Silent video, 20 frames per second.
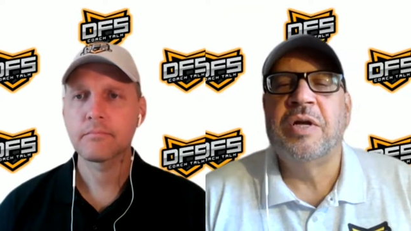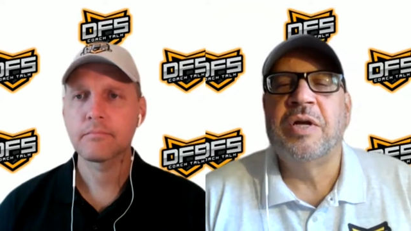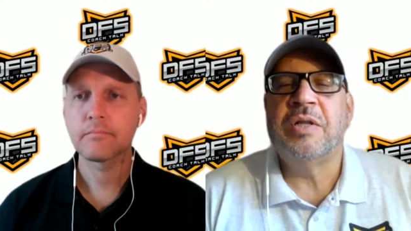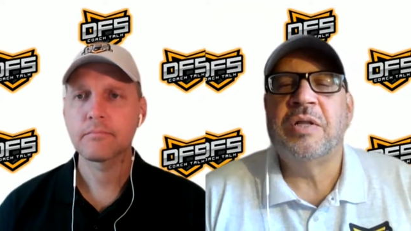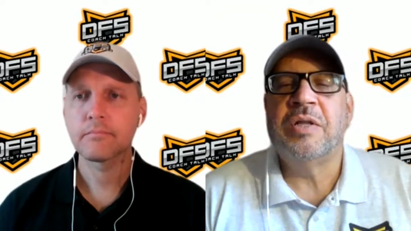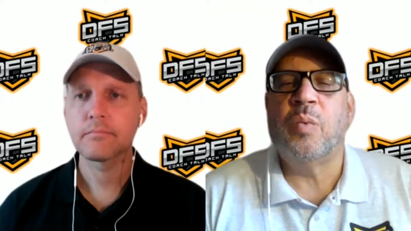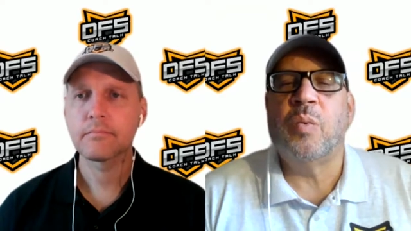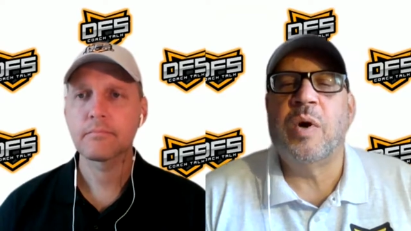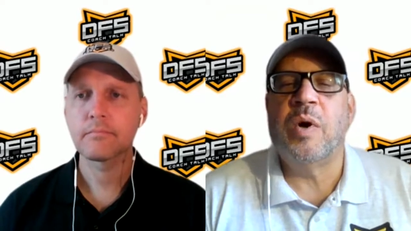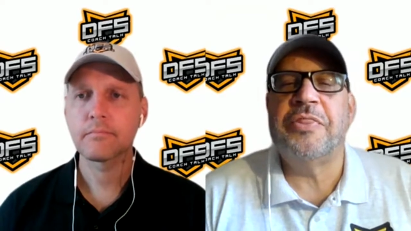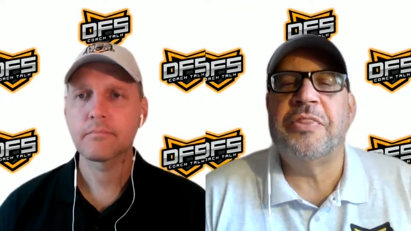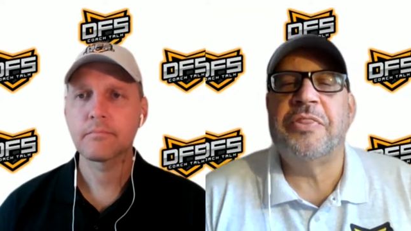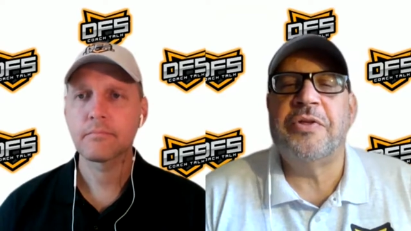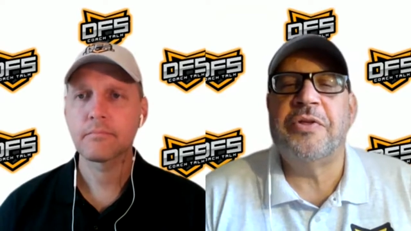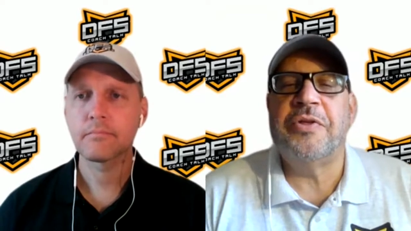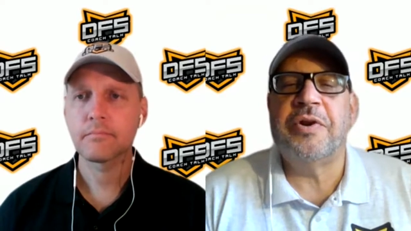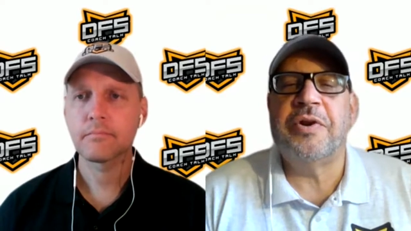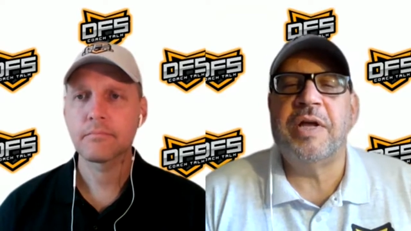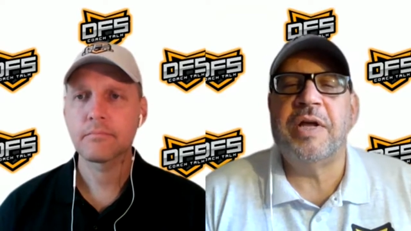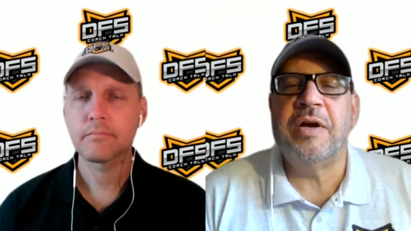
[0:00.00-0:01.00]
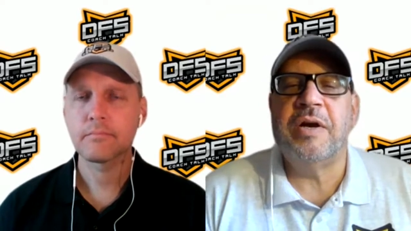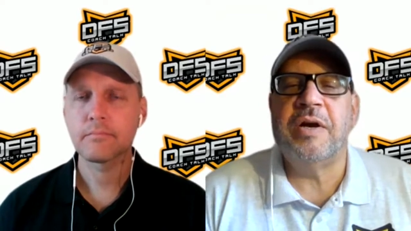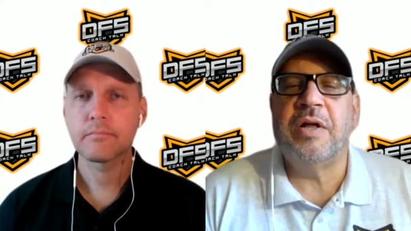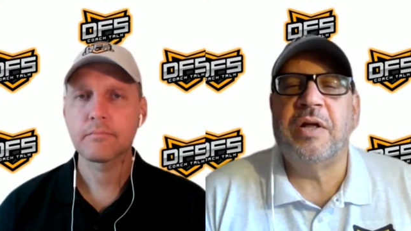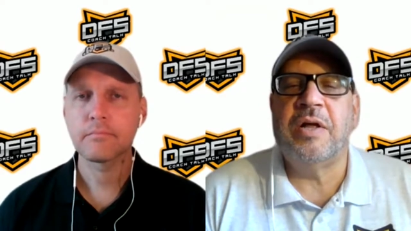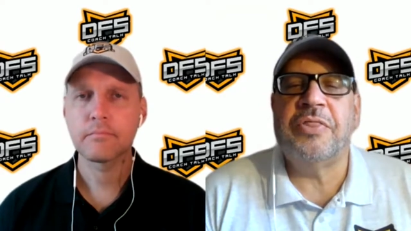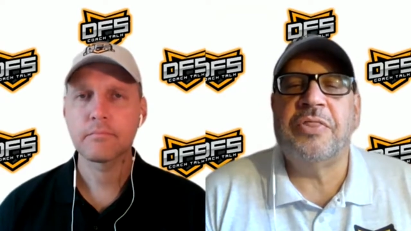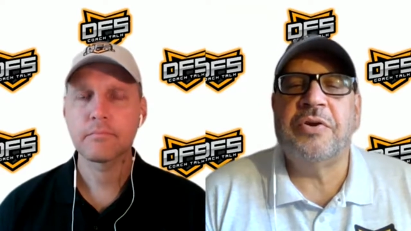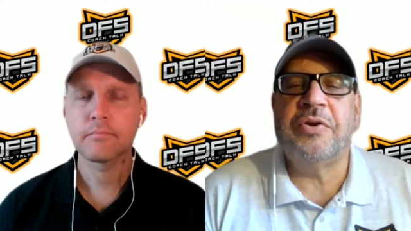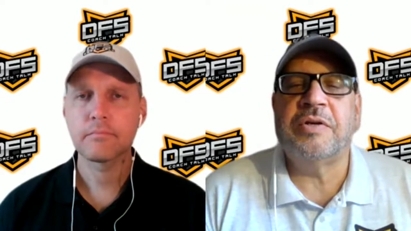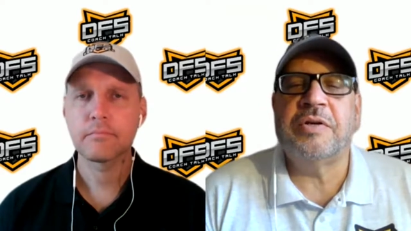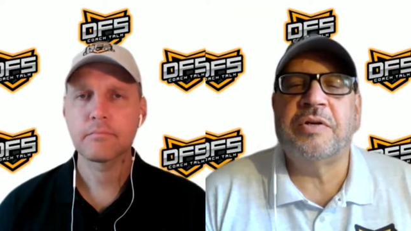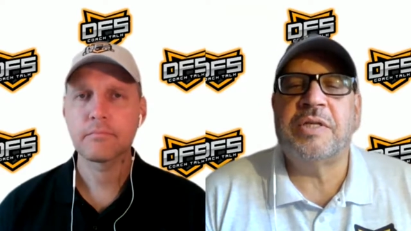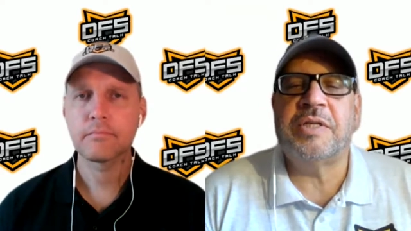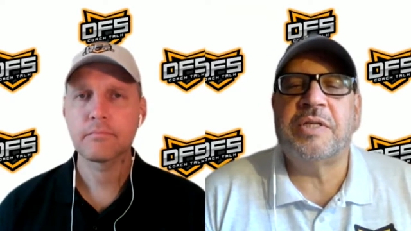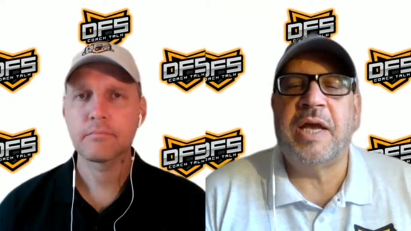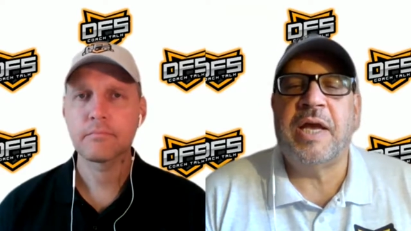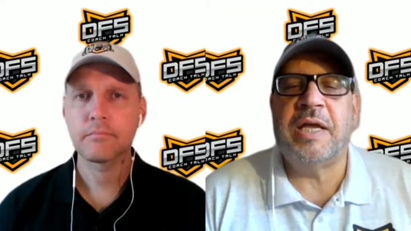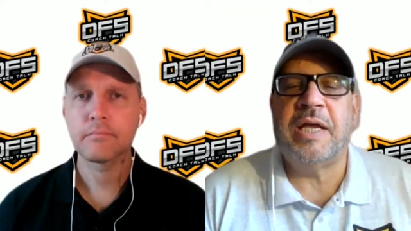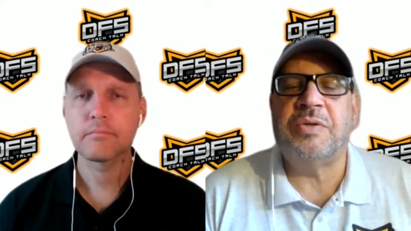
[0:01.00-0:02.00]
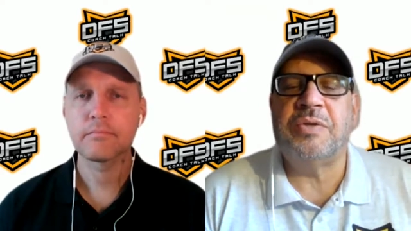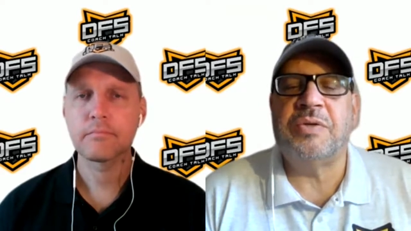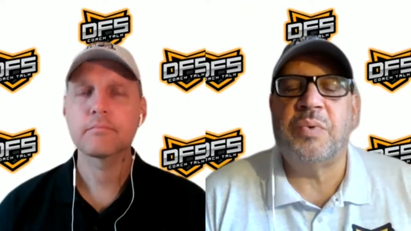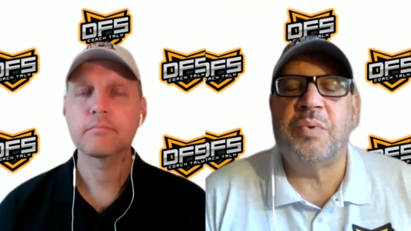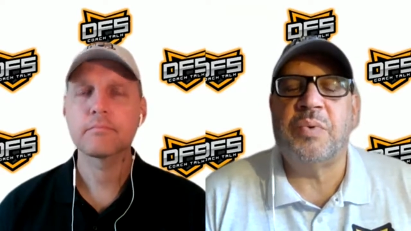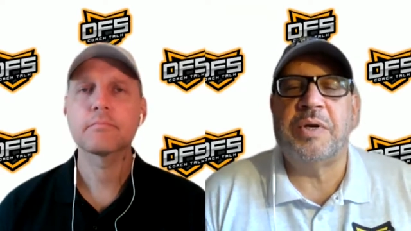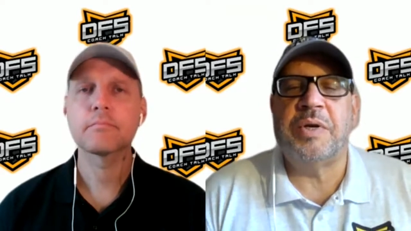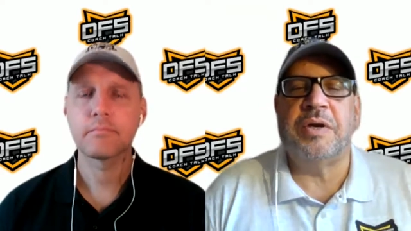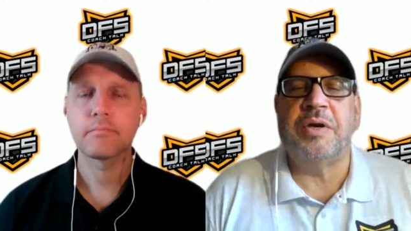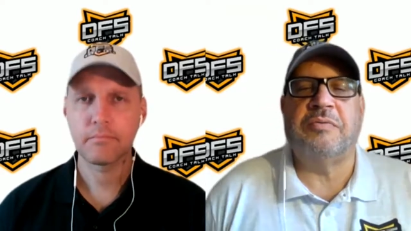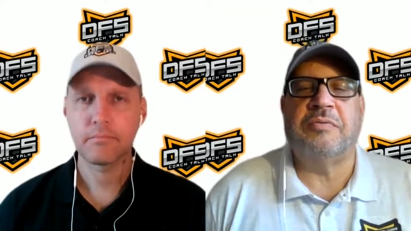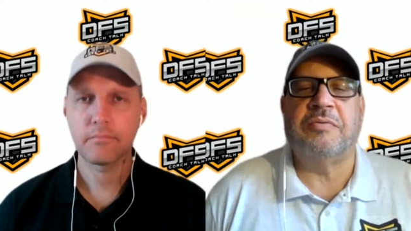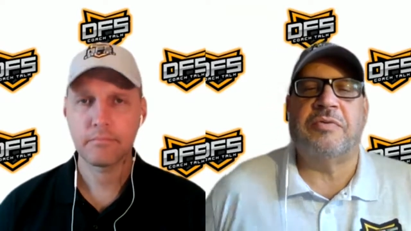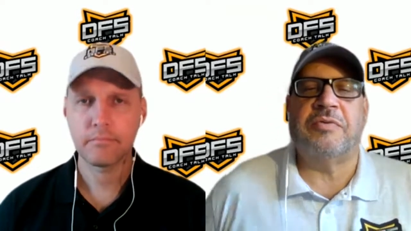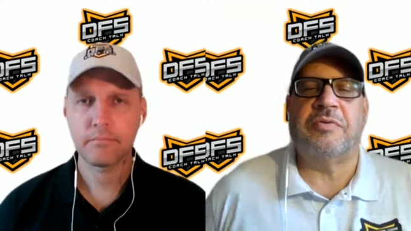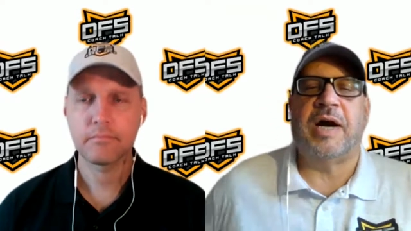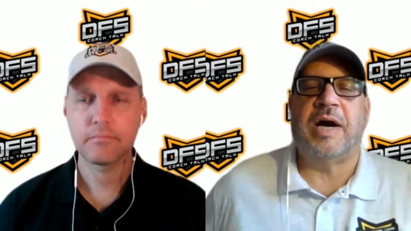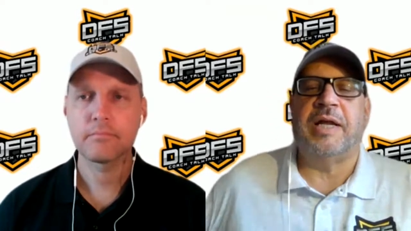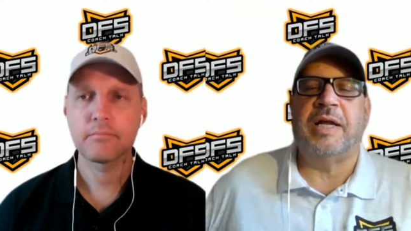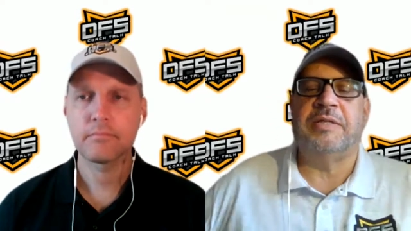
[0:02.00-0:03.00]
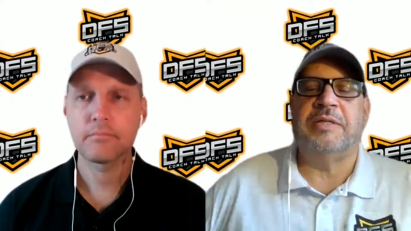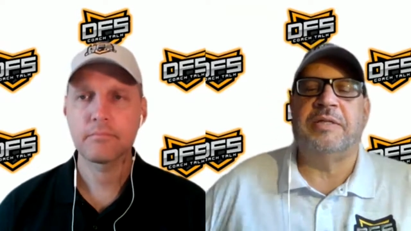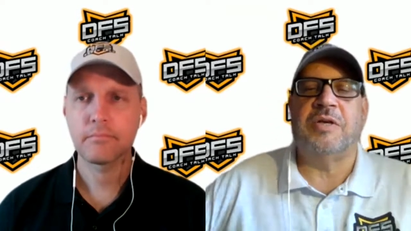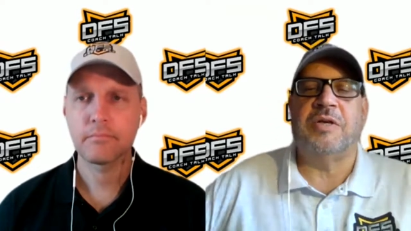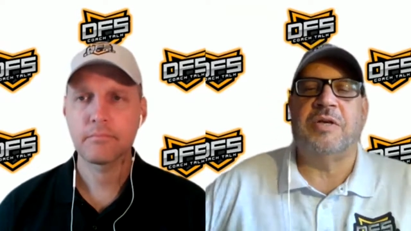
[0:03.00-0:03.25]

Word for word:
Speaker 1: They're they're 1:30 on Thursday, 8:20 on Friday.